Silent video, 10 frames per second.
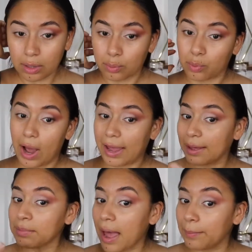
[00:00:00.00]
well, I
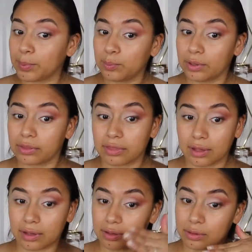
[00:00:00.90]
am happy with
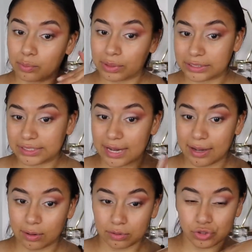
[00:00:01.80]
the winged
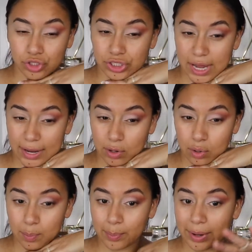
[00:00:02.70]
out
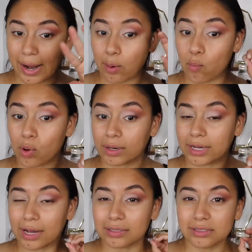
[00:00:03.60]
shadow, but I want
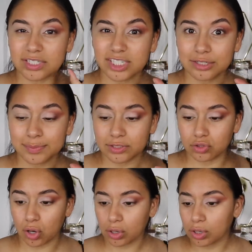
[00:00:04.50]
it a little bit
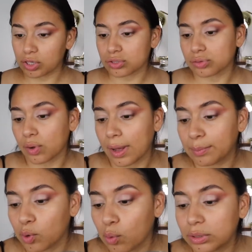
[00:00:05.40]
darker, so
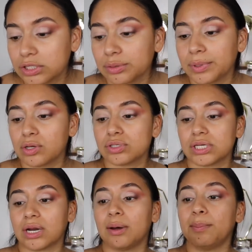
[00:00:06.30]
I'm going to be
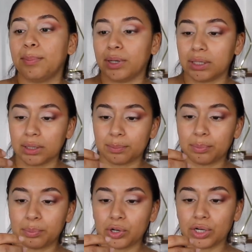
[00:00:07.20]
using a bullet
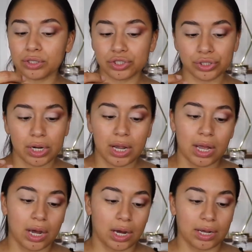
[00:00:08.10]
brush.
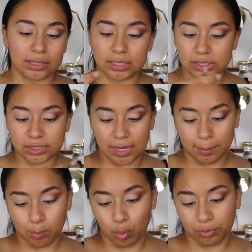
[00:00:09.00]
This is at
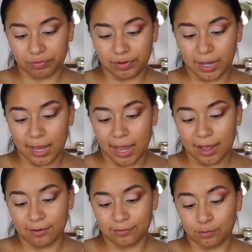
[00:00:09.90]
Morphe
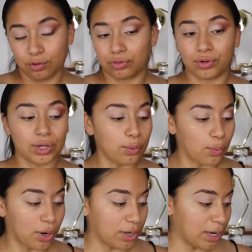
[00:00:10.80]

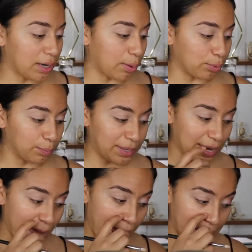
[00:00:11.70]
M431, and I will be
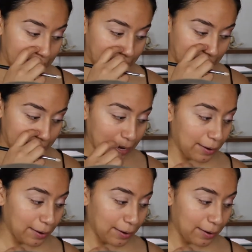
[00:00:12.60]
adding